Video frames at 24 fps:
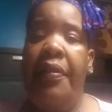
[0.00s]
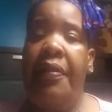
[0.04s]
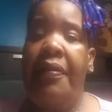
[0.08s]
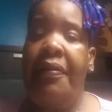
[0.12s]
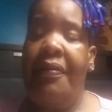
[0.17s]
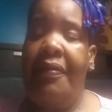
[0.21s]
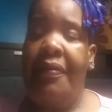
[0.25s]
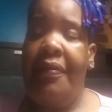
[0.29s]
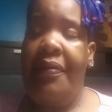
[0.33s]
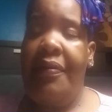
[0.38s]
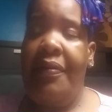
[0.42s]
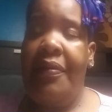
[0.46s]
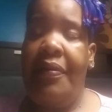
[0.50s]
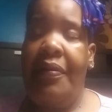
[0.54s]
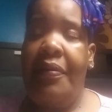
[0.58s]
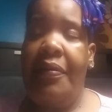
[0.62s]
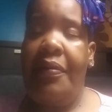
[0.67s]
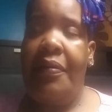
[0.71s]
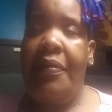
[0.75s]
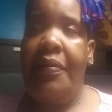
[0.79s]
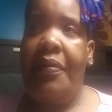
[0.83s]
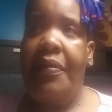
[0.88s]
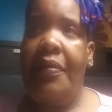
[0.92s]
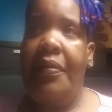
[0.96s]

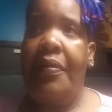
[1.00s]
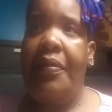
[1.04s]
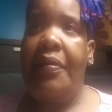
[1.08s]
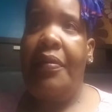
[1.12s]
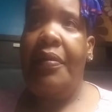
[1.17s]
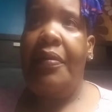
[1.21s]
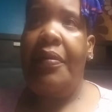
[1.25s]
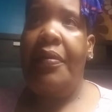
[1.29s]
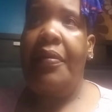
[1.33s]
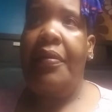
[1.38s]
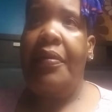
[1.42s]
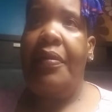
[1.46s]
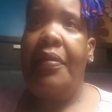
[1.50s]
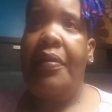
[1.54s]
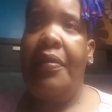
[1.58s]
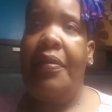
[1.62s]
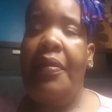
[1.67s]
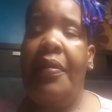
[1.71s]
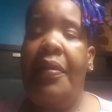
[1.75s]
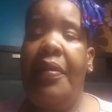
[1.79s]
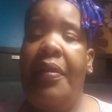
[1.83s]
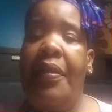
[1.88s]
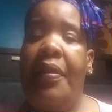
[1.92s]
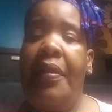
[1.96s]

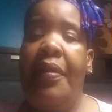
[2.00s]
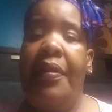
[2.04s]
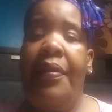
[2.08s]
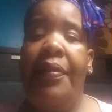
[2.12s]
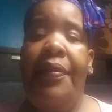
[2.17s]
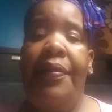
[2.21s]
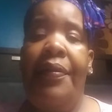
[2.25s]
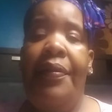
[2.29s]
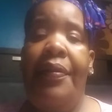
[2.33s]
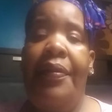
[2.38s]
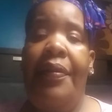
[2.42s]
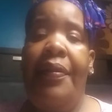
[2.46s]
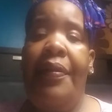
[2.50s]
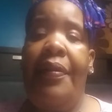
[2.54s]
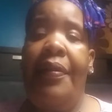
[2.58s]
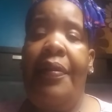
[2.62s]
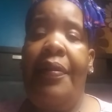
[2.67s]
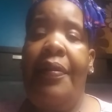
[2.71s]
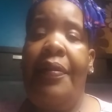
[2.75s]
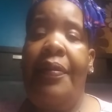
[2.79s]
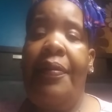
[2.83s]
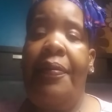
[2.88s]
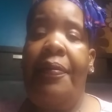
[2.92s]
Nothing is said.